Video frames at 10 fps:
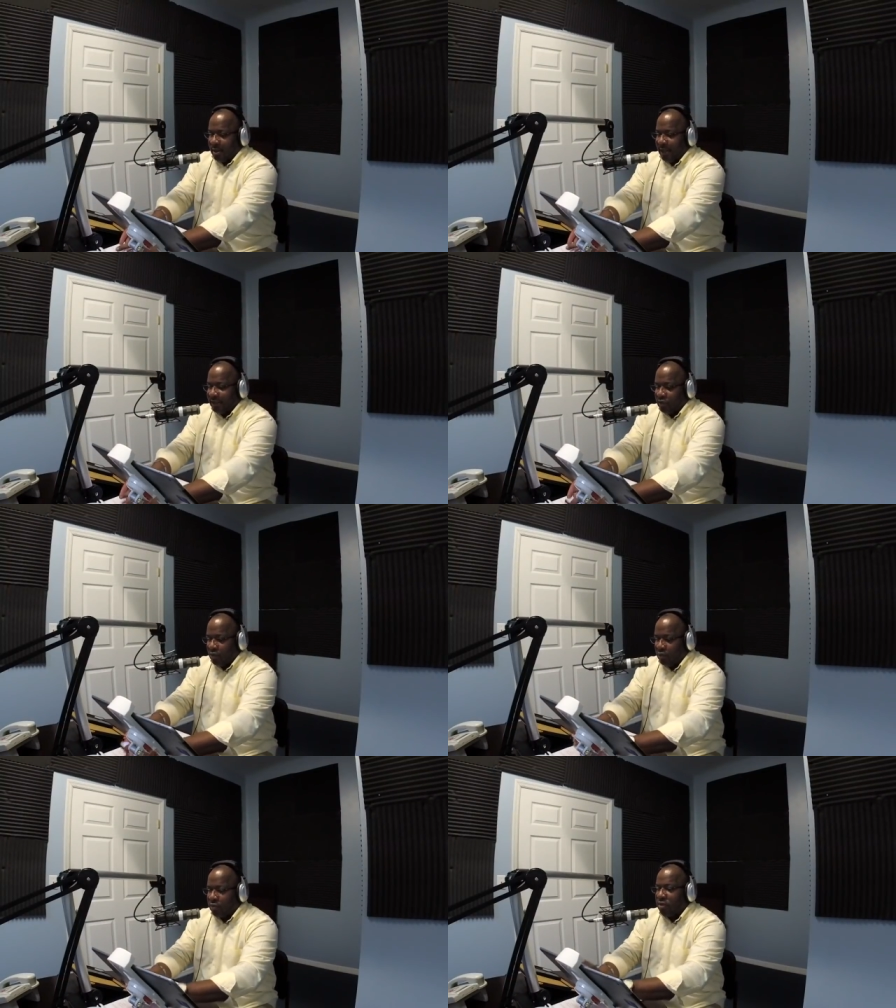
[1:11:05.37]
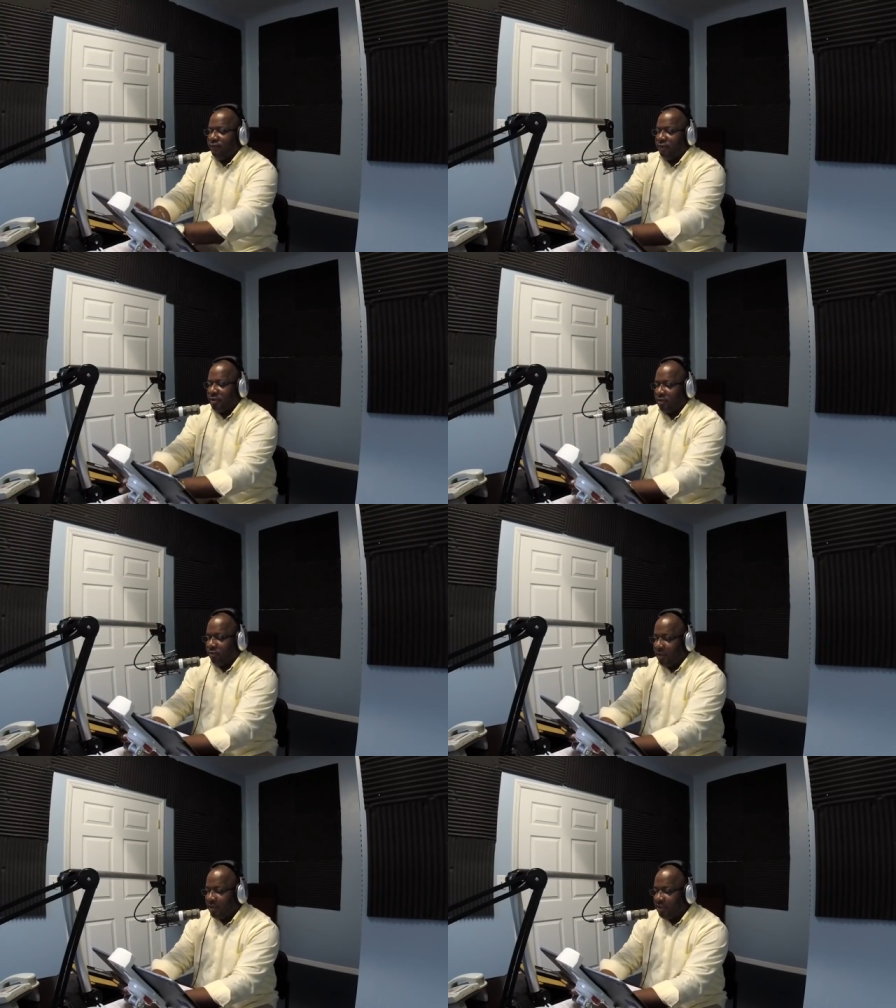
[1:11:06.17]
Let's go to 1
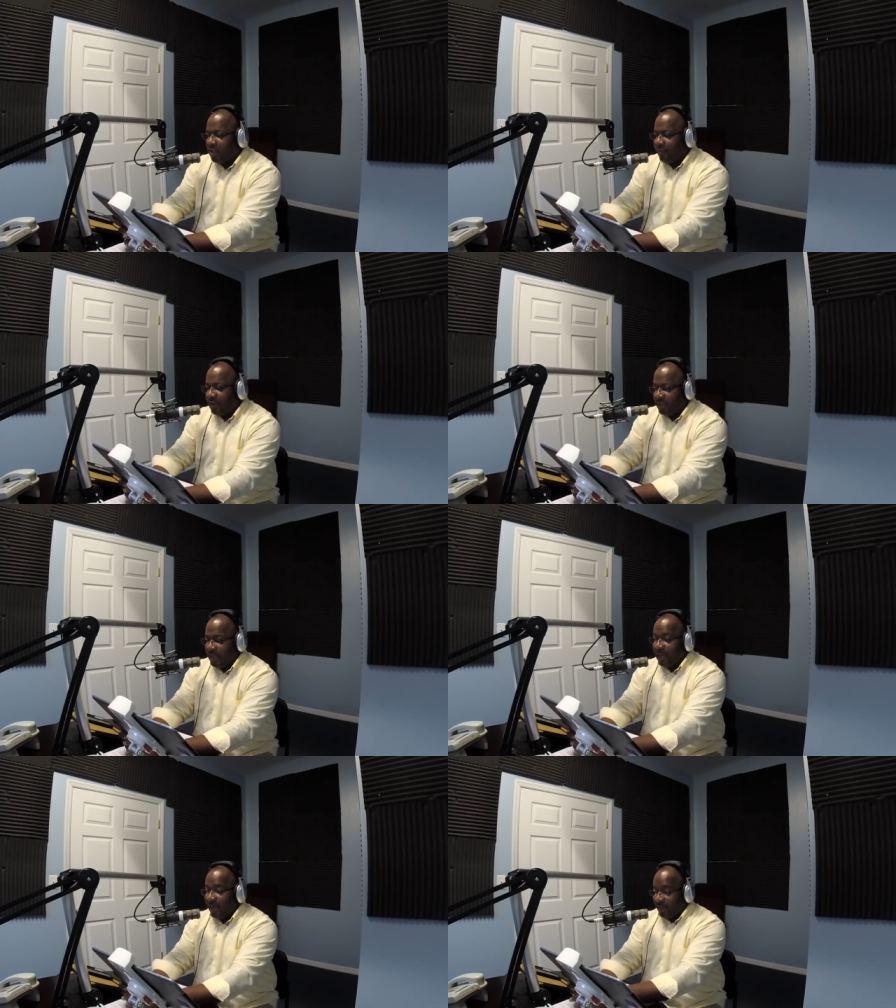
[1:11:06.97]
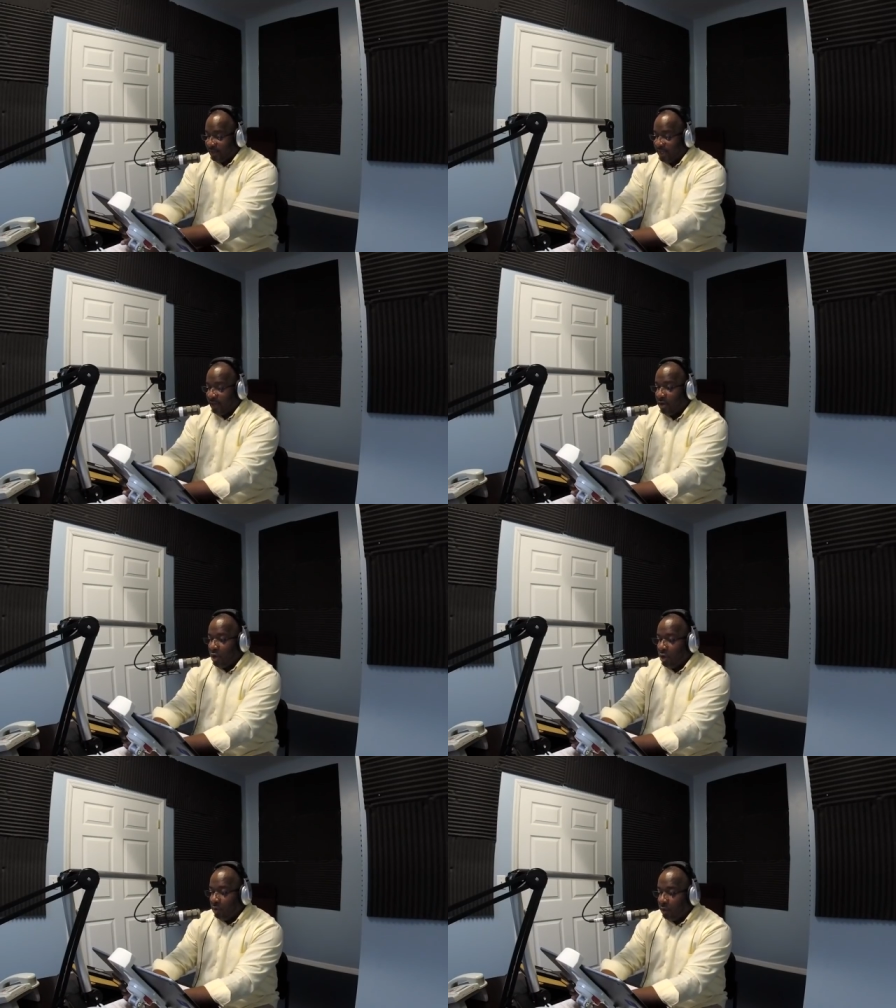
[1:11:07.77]
Corinthians chapter 10. And like I said,
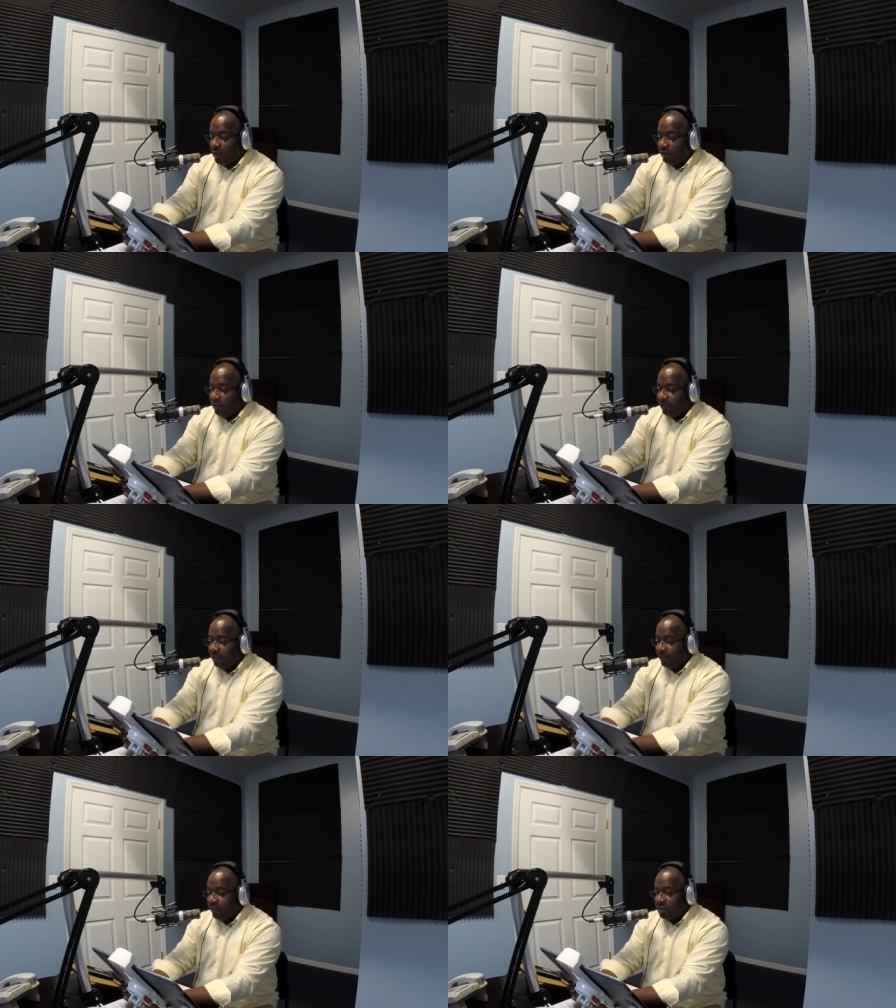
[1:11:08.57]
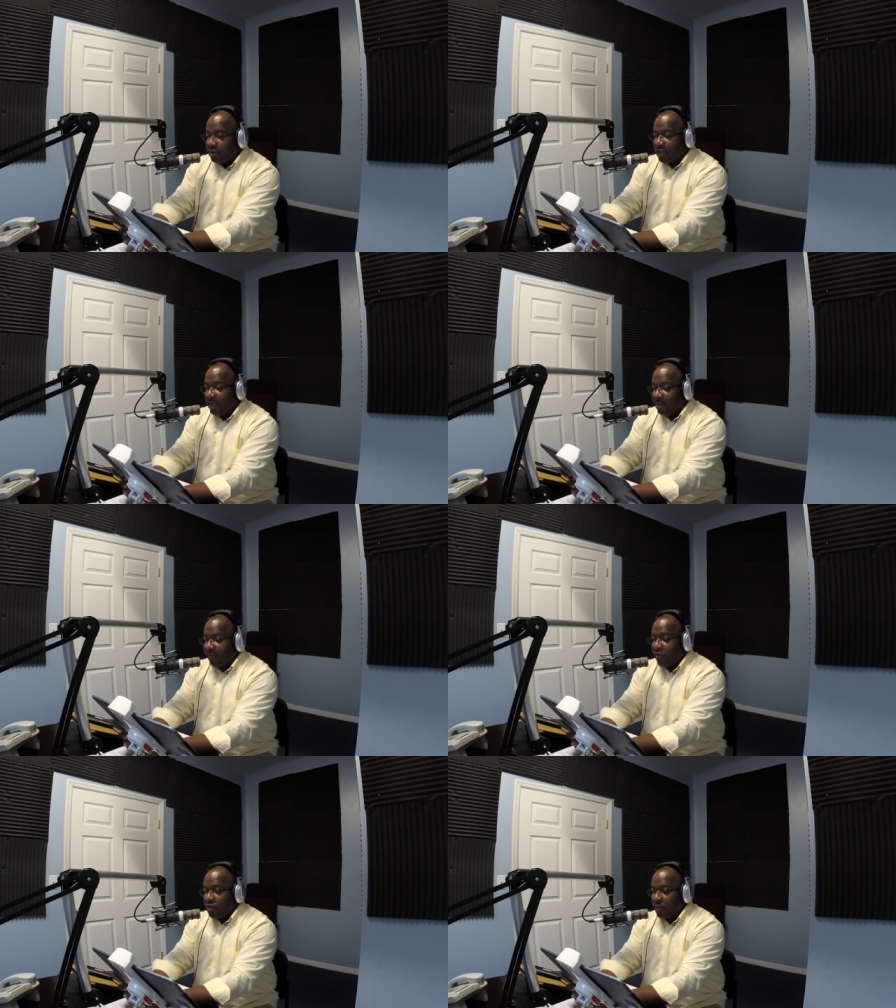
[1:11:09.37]
we're going to read from verse 10 to
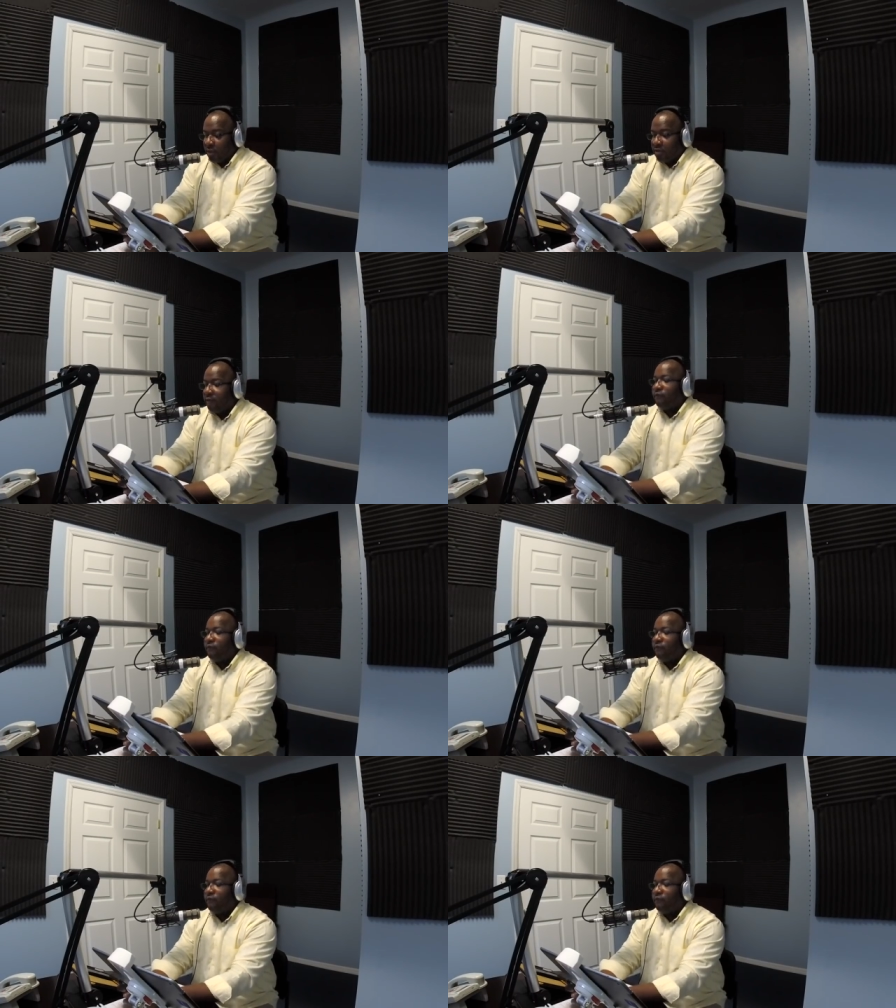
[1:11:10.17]
verse 20. So